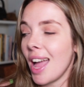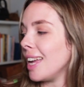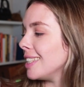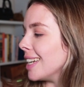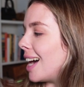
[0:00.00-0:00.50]

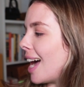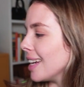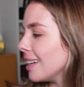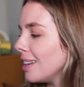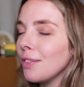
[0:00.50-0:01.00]
Etchr
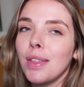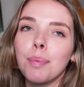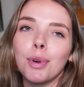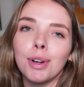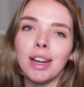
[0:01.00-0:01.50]
and I love their
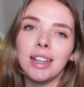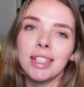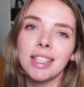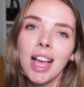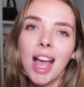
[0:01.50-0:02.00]
products.